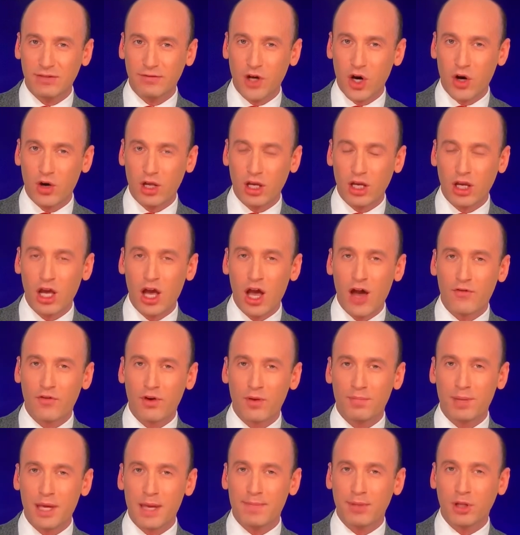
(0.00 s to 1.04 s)
voting
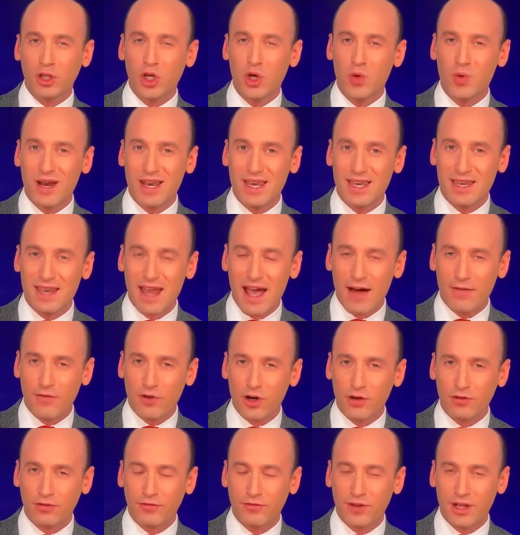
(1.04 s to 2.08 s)
from people who had
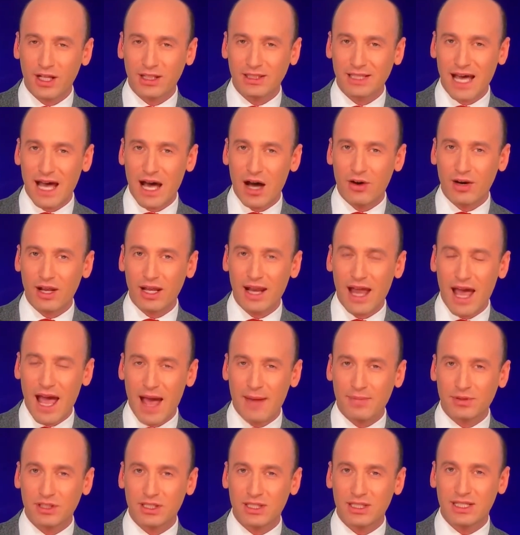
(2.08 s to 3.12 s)
never filled out an
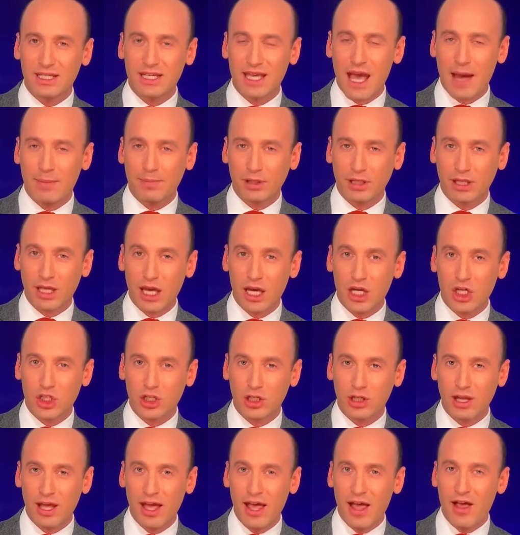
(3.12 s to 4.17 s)
absentee
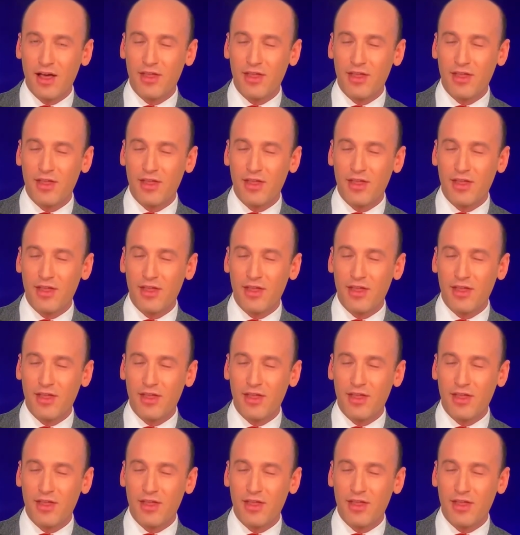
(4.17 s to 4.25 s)
application,